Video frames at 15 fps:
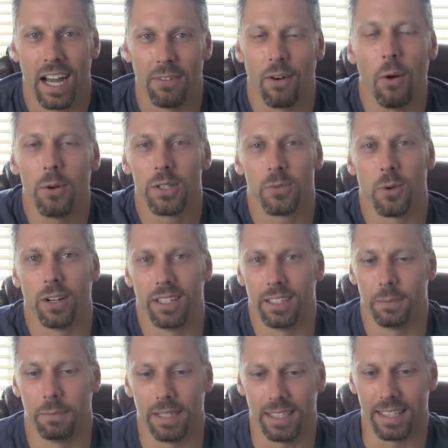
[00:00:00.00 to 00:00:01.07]
I've always wanted
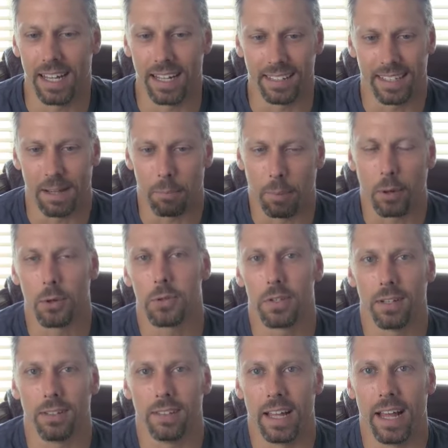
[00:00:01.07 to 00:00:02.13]
to be that, that
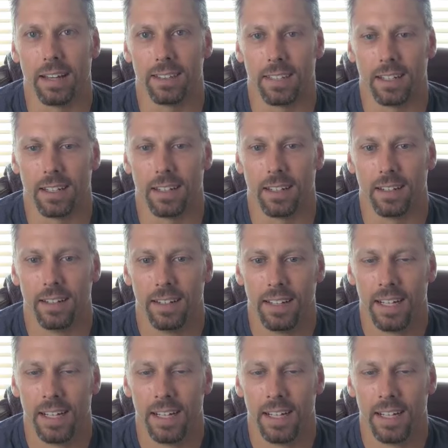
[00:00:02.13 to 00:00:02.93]
person that, uh,